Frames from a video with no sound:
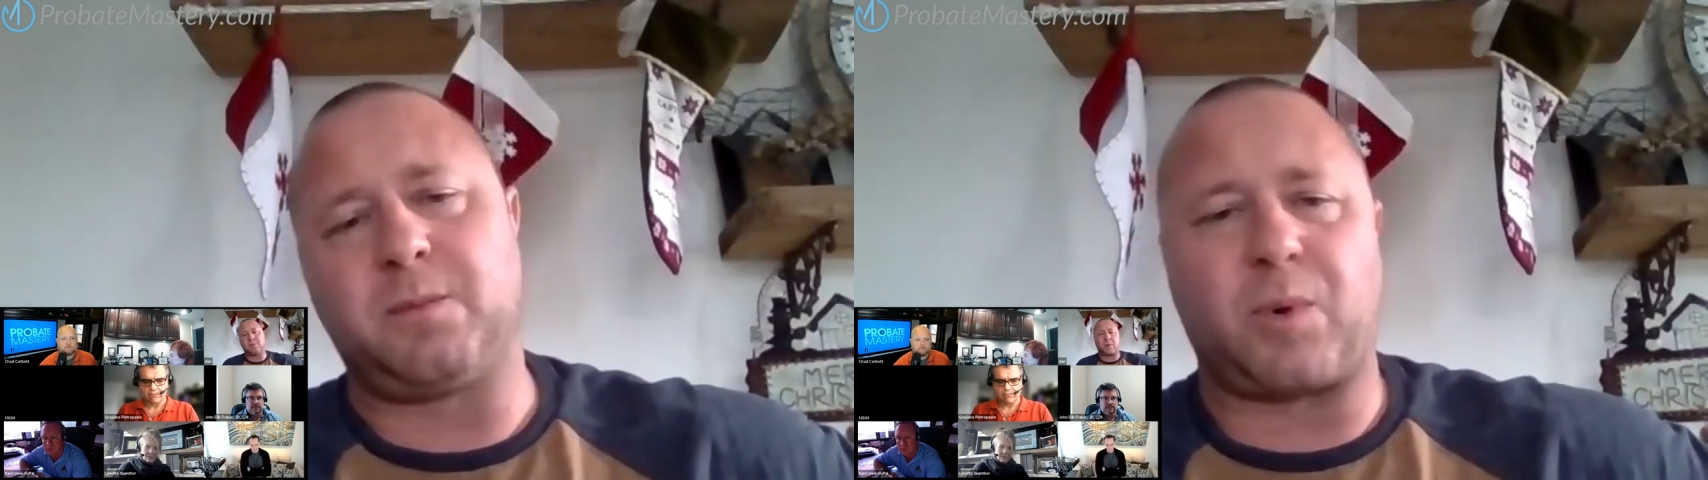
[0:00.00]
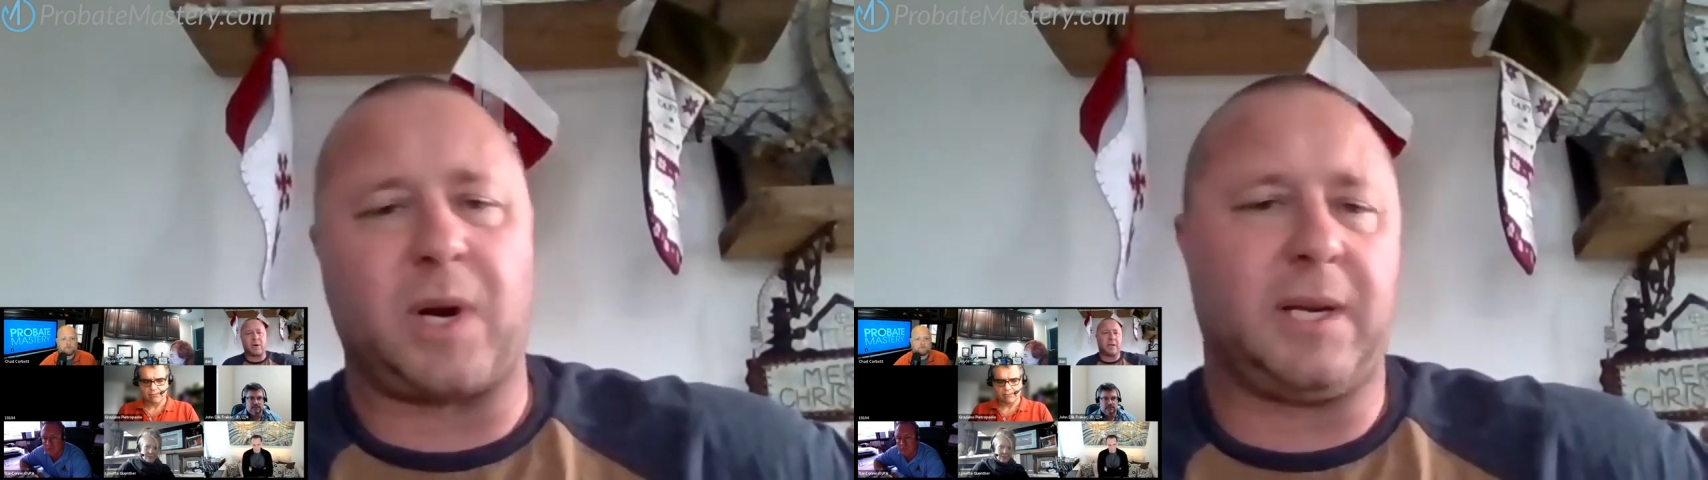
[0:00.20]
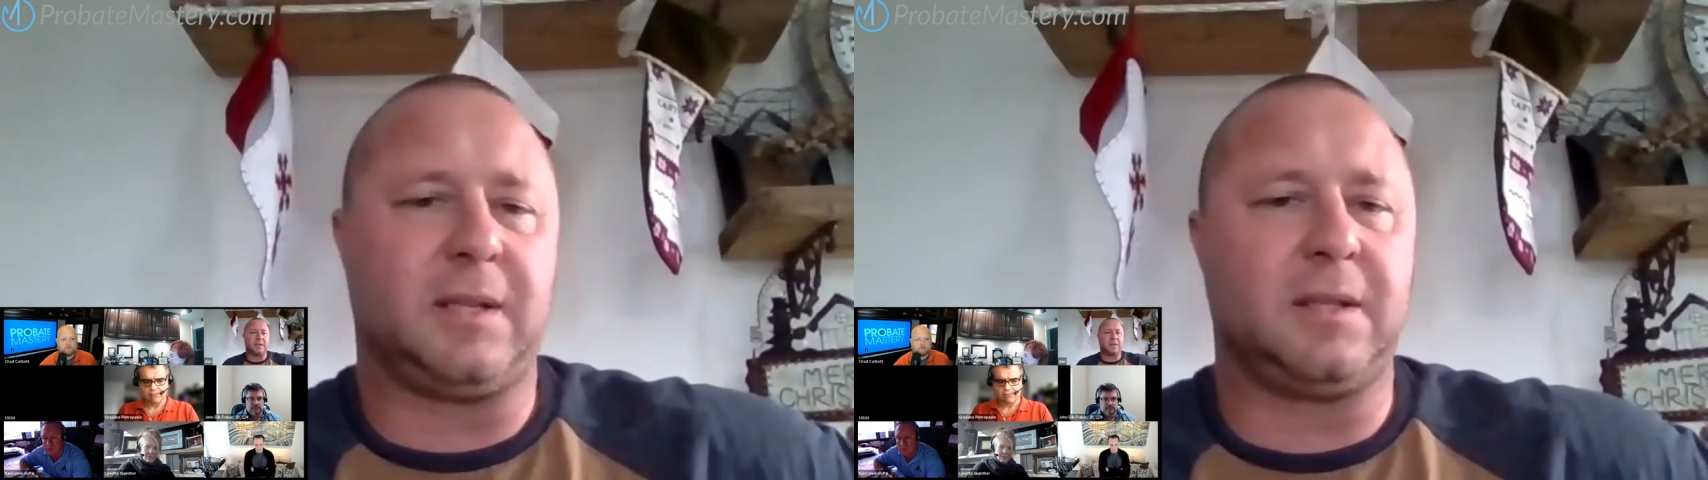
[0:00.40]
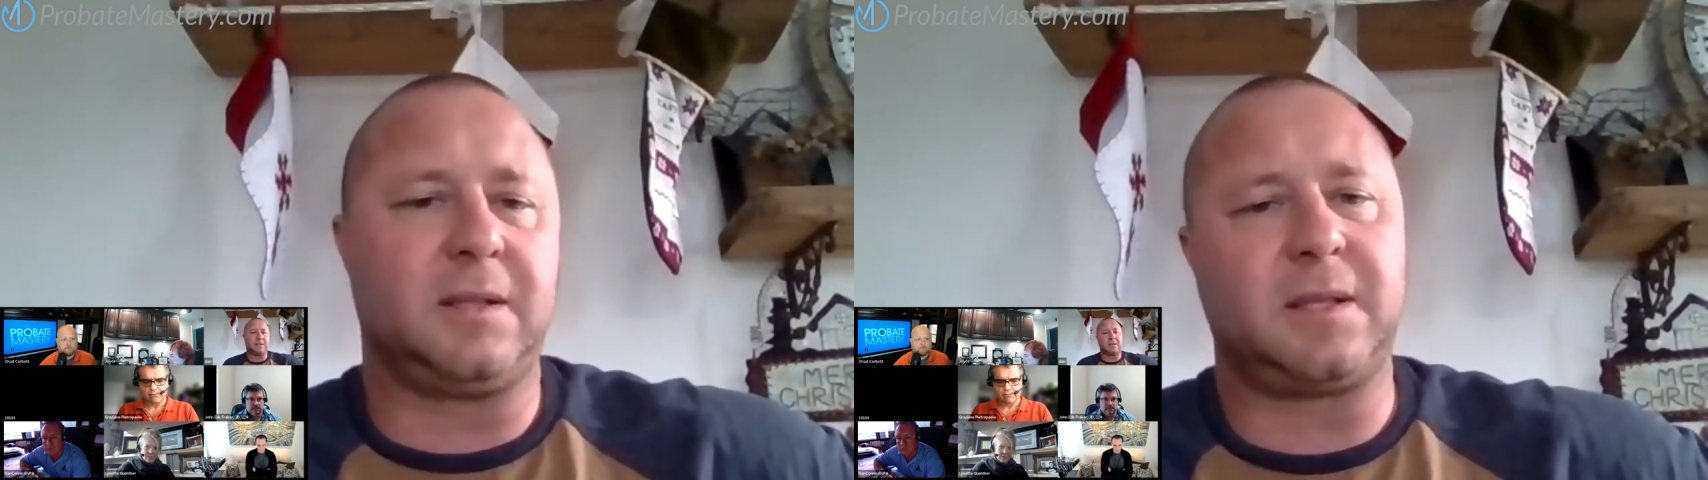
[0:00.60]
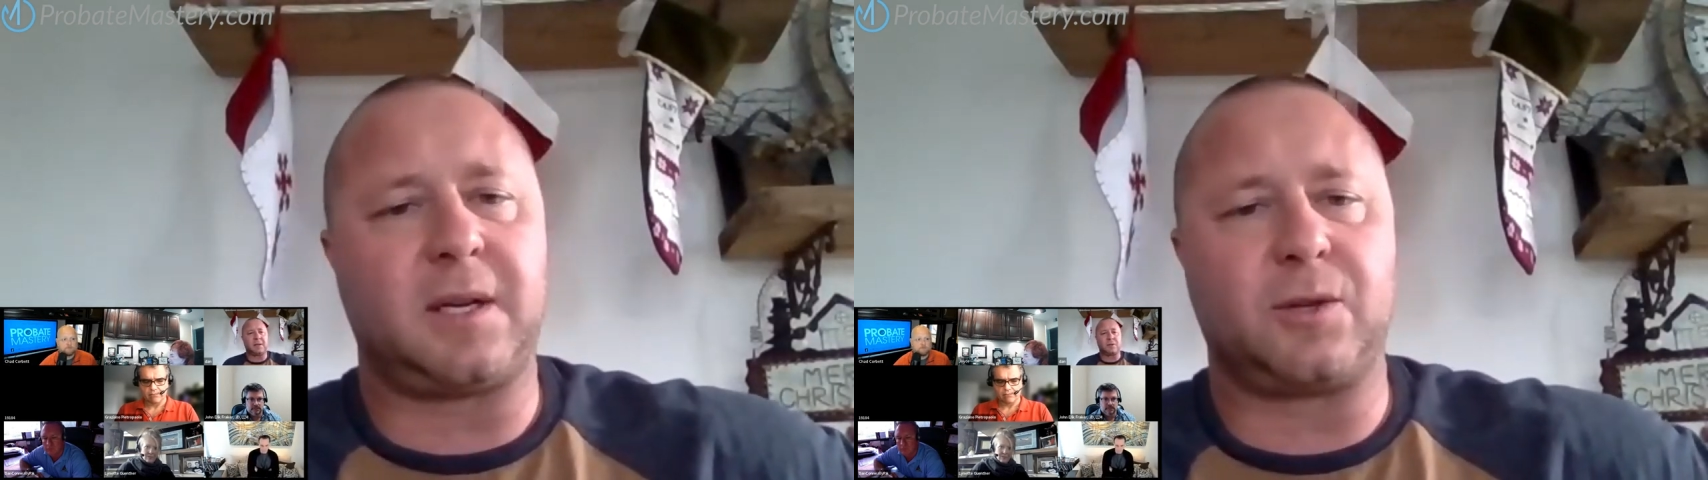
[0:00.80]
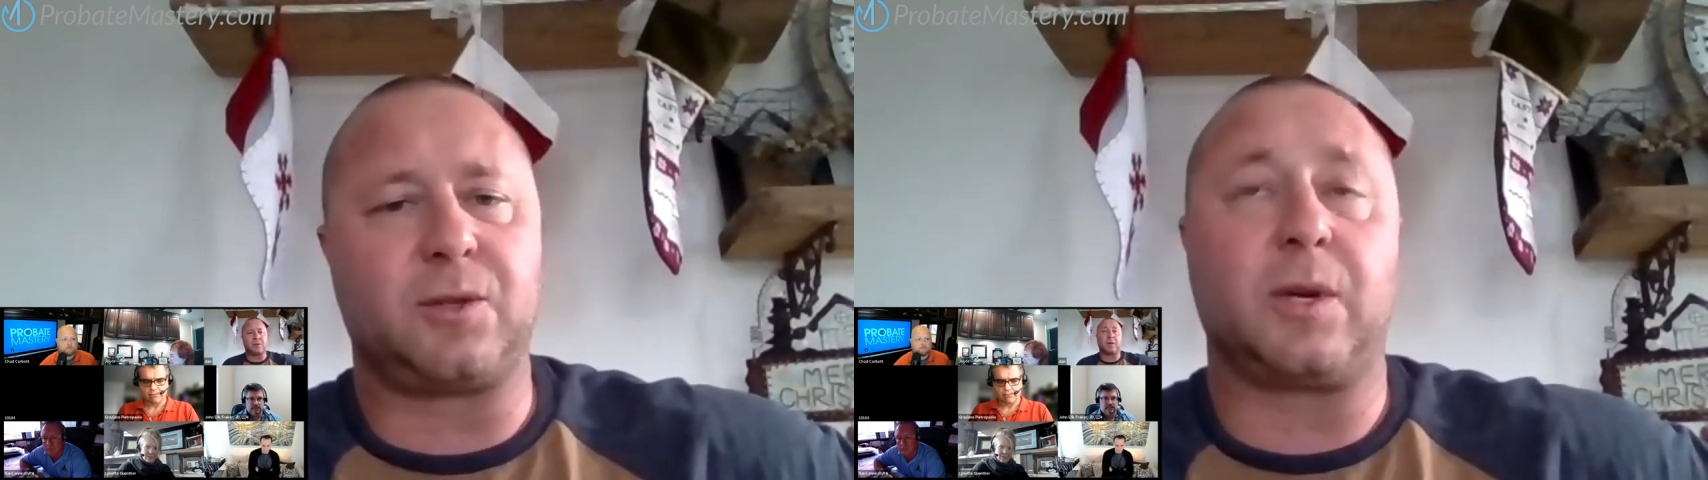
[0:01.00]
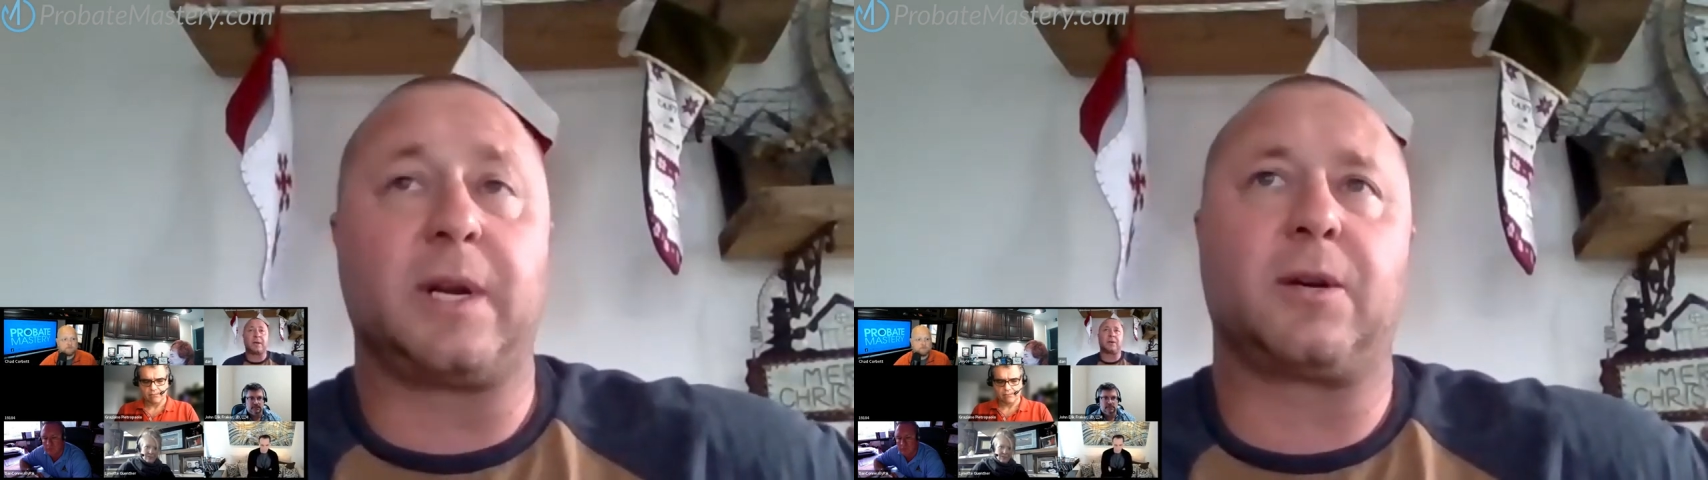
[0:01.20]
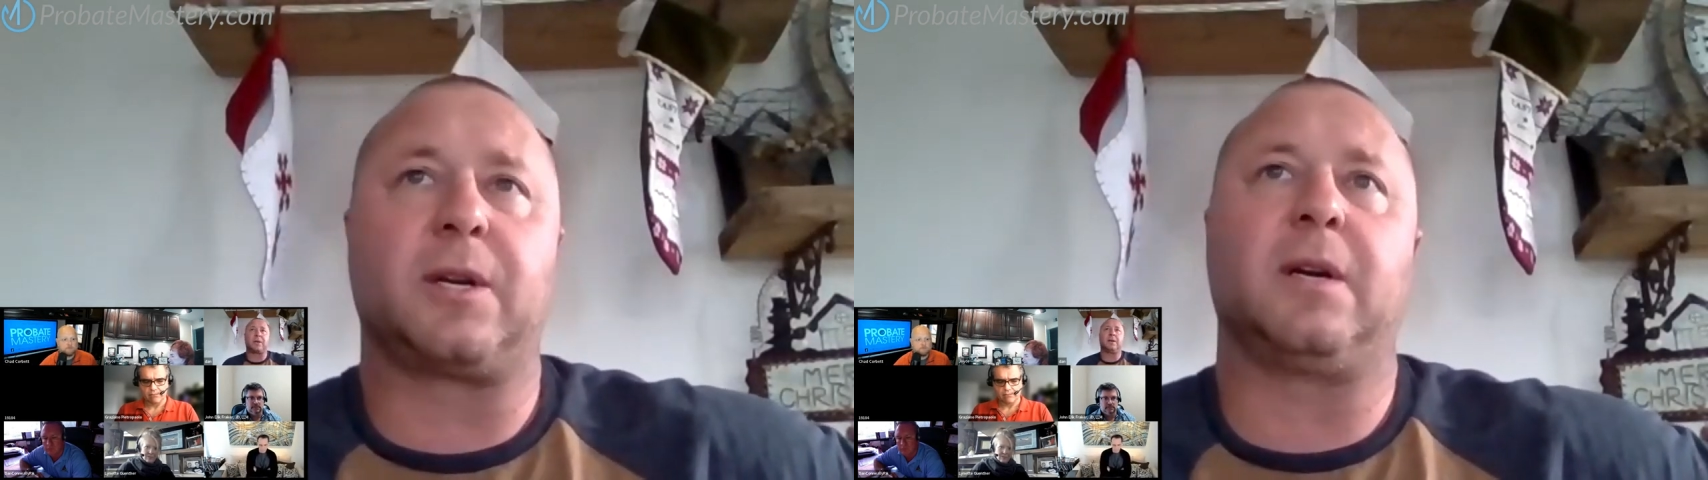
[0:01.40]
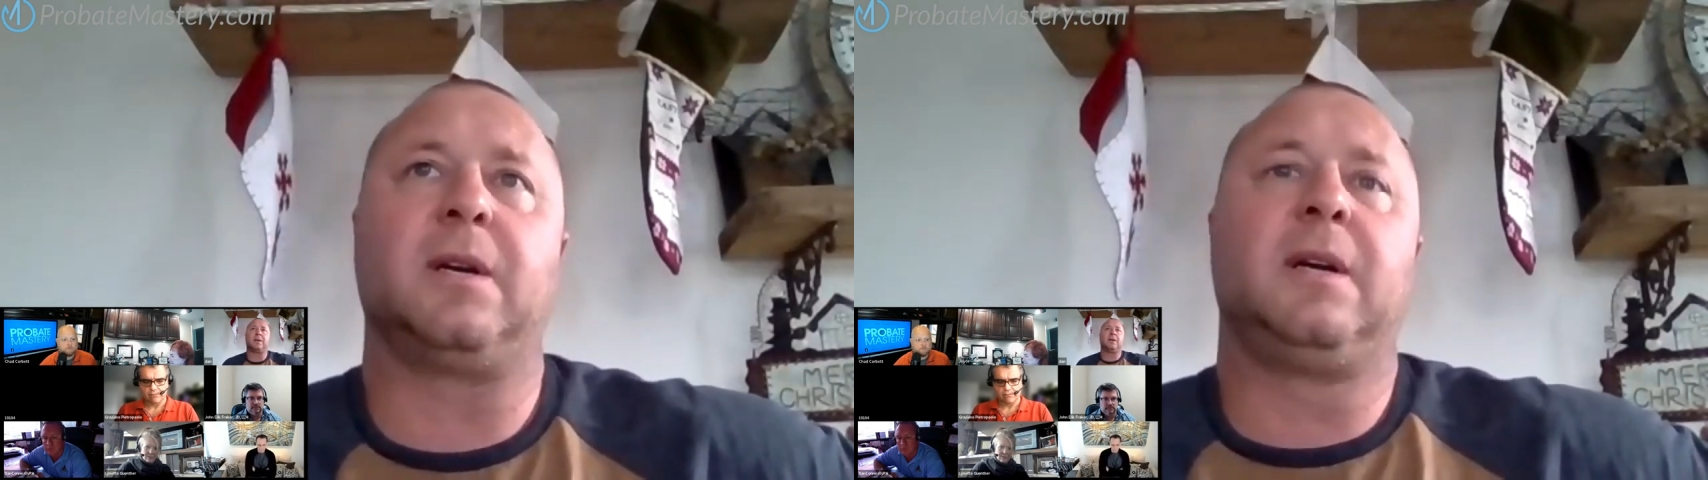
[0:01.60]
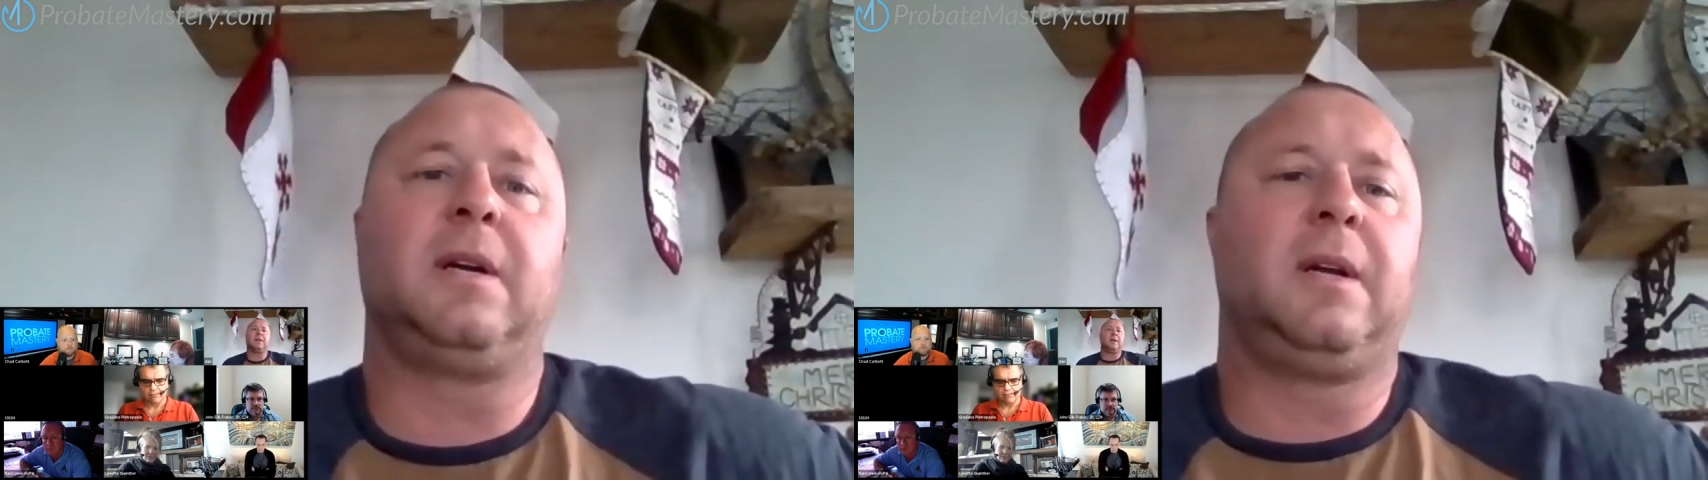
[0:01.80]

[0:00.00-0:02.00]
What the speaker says: Bradenton and Sarasota area,